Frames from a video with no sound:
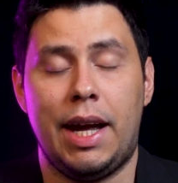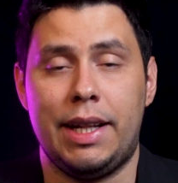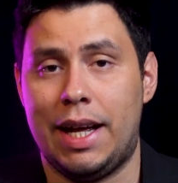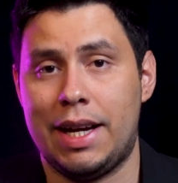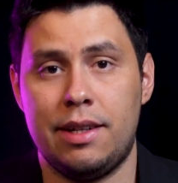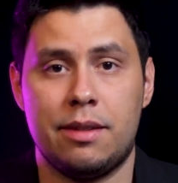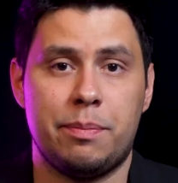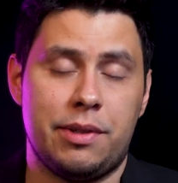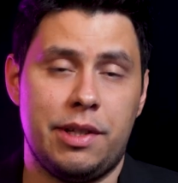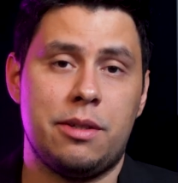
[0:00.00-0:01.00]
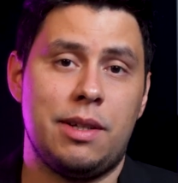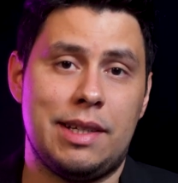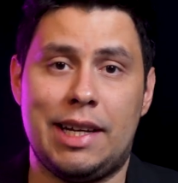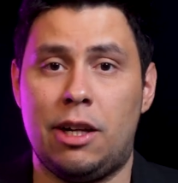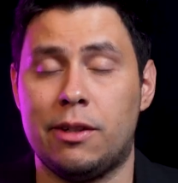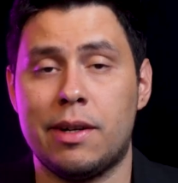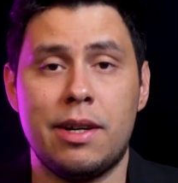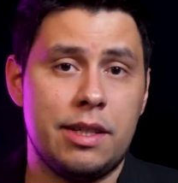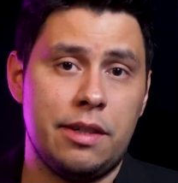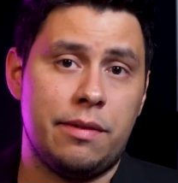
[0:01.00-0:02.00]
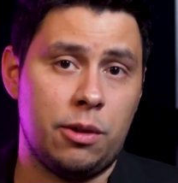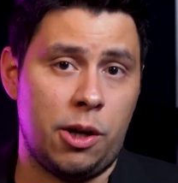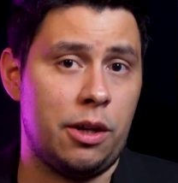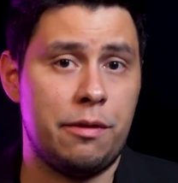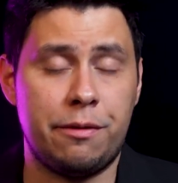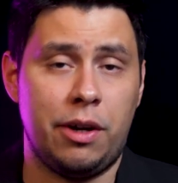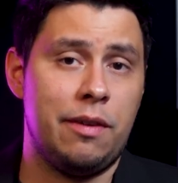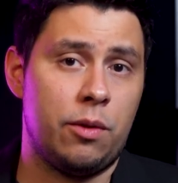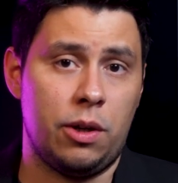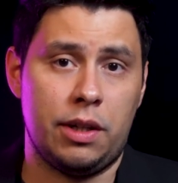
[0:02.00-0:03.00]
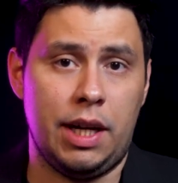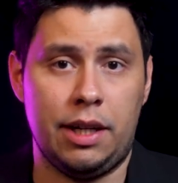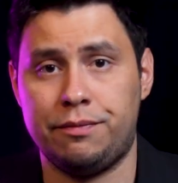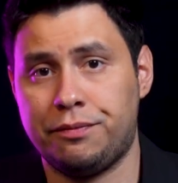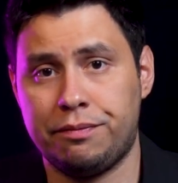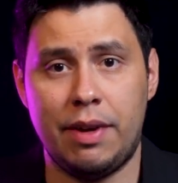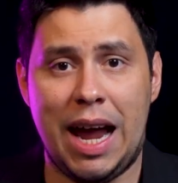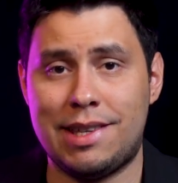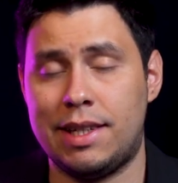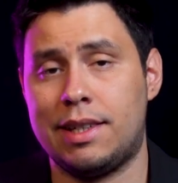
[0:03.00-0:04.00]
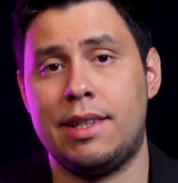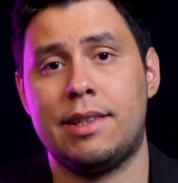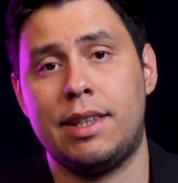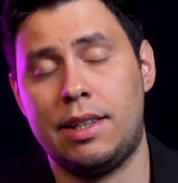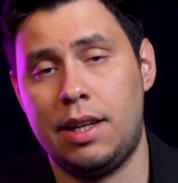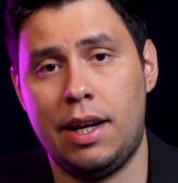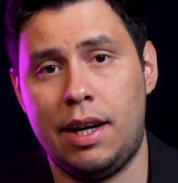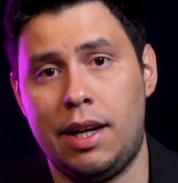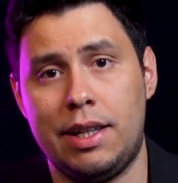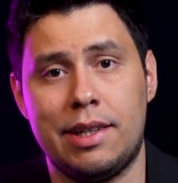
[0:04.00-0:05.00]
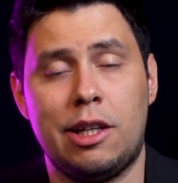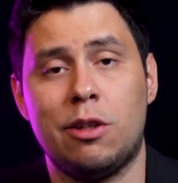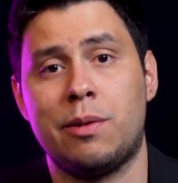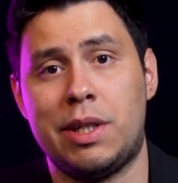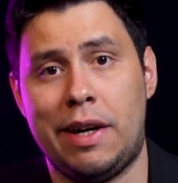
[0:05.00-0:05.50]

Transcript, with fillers: And that is positioned as an alternative to another framework that has existed uh, in the Salesforce